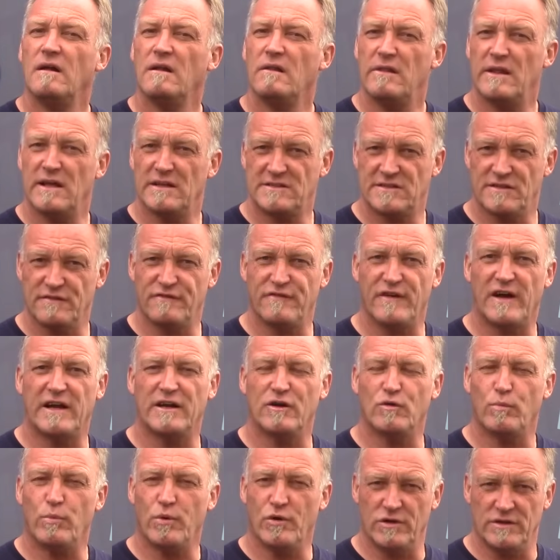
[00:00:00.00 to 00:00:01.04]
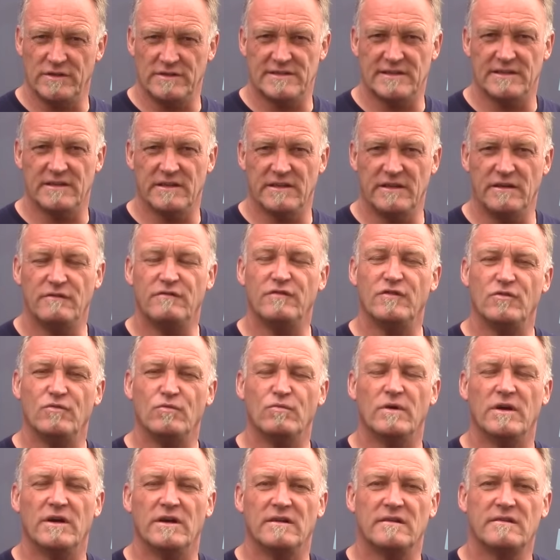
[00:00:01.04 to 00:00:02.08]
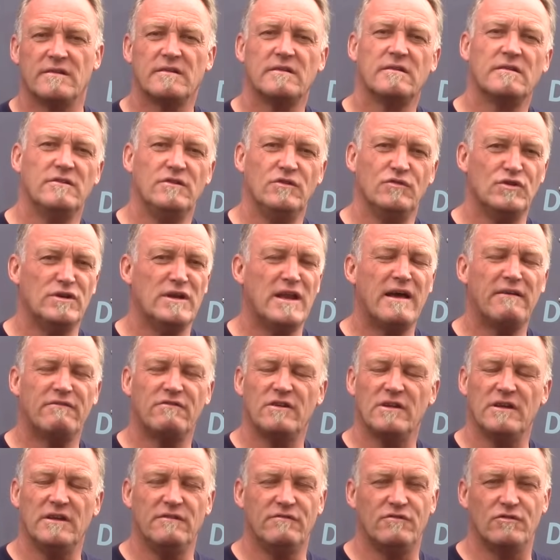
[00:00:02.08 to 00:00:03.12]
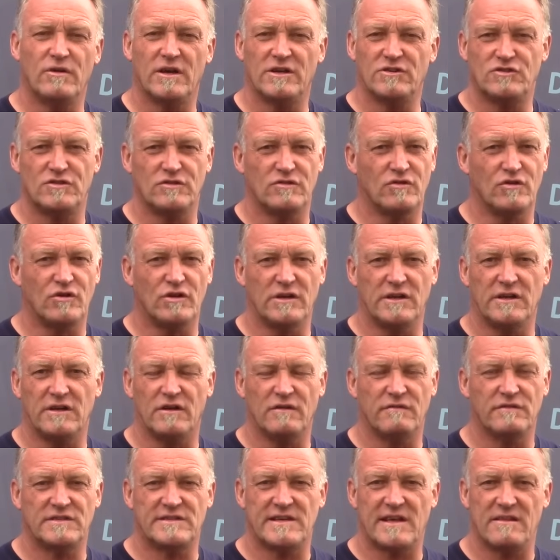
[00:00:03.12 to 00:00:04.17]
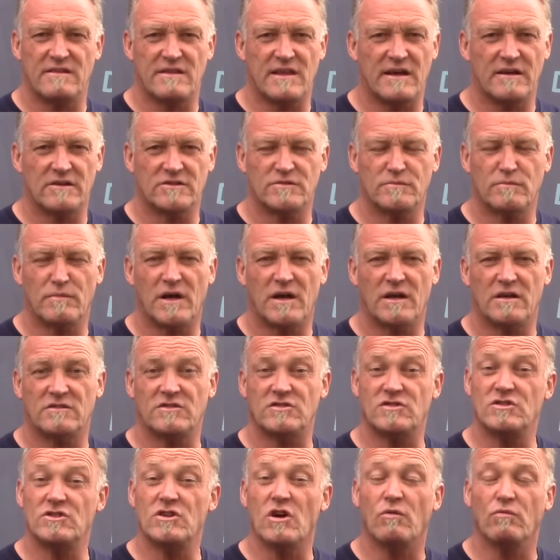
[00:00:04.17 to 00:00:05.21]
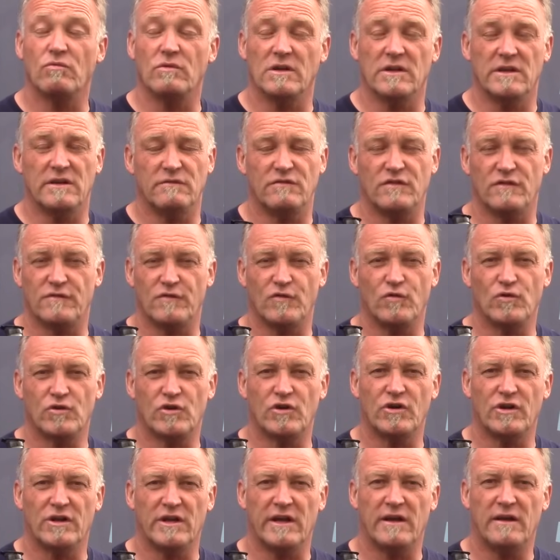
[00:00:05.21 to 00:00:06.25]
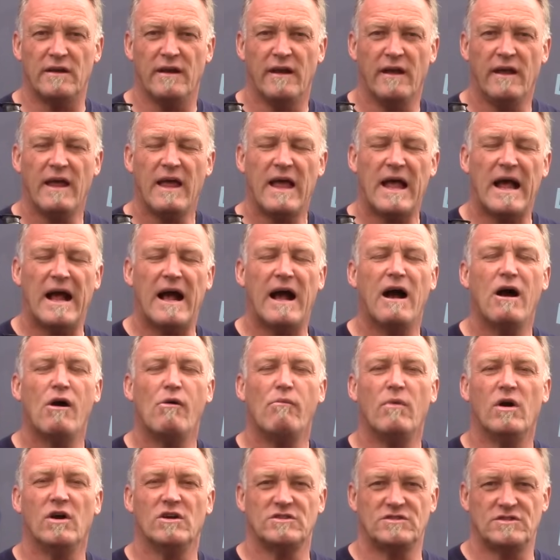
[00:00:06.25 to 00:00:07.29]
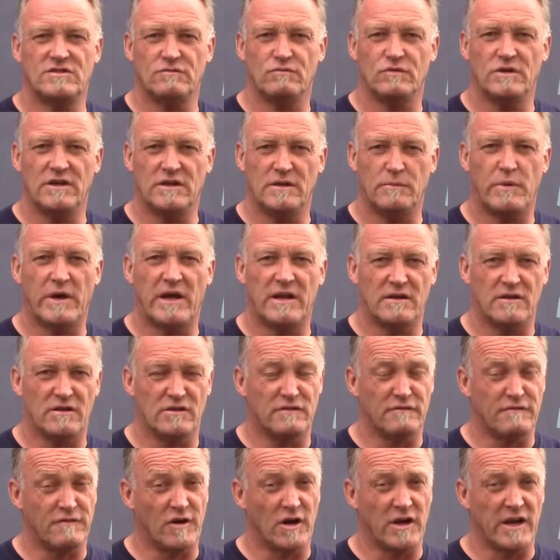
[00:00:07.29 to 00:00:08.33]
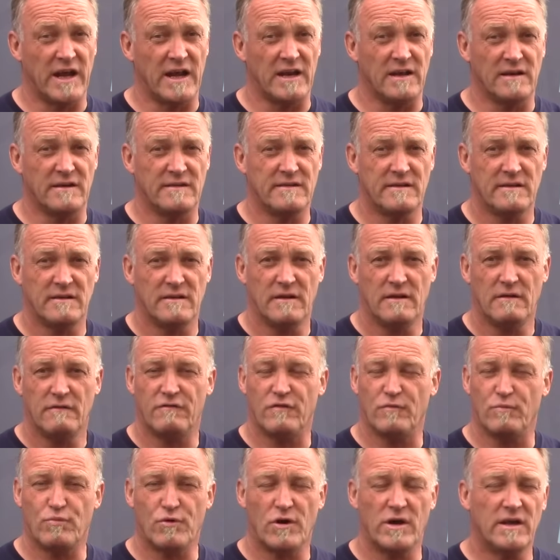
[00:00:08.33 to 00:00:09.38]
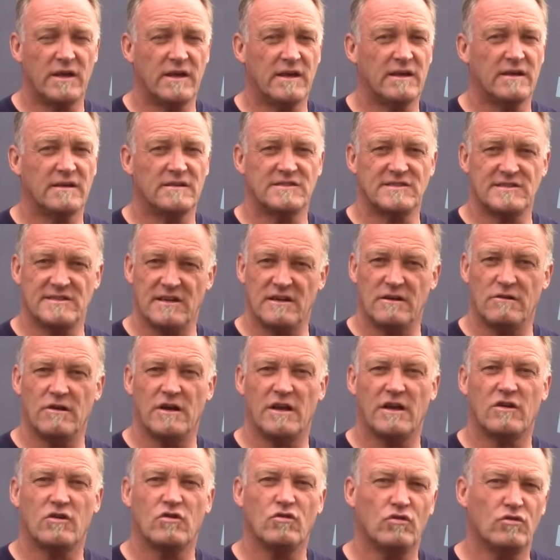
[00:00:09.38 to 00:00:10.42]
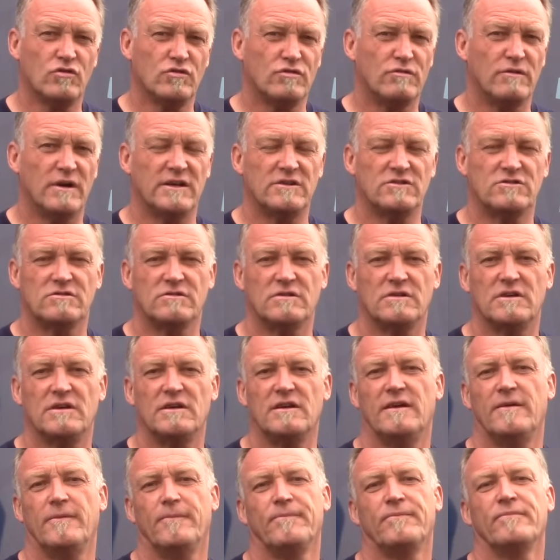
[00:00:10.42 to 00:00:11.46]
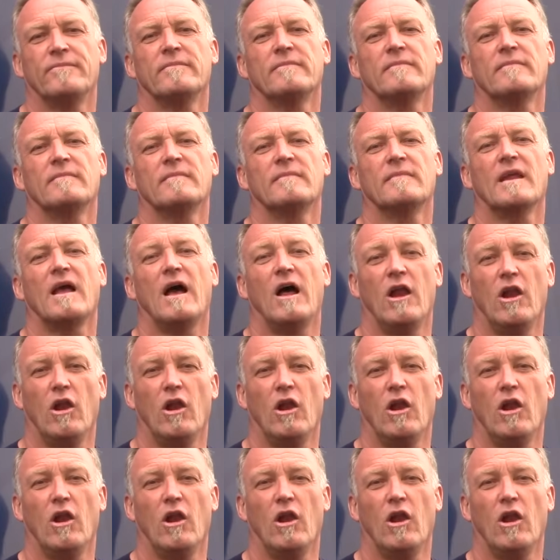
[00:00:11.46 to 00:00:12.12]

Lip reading: that's the final point to leave you with. You'd never leave your engine oil in over 10,000 miles. Don't leave your fork oil in. How much do we depend on the front end? For braking, steering, corner entry, a